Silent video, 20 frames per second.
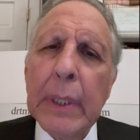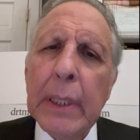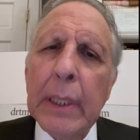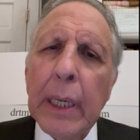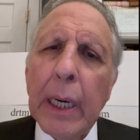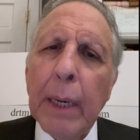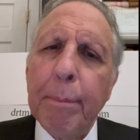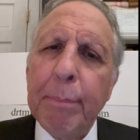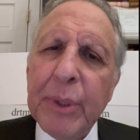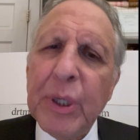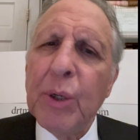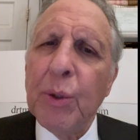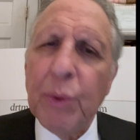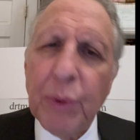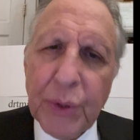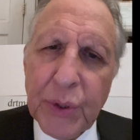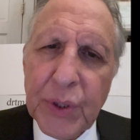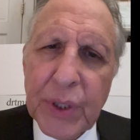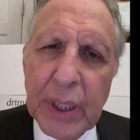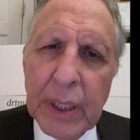
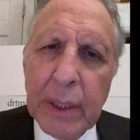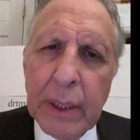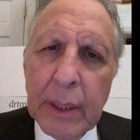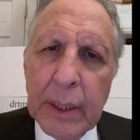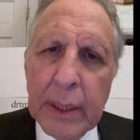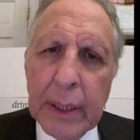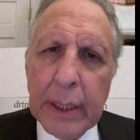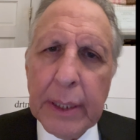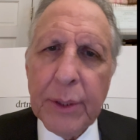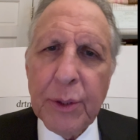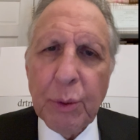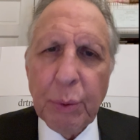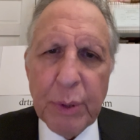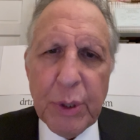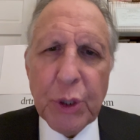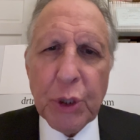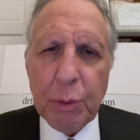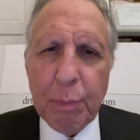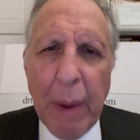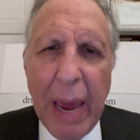abuse is
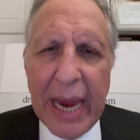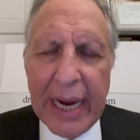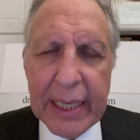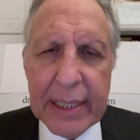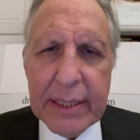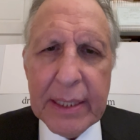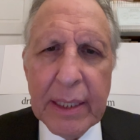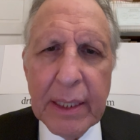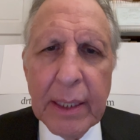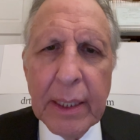respect.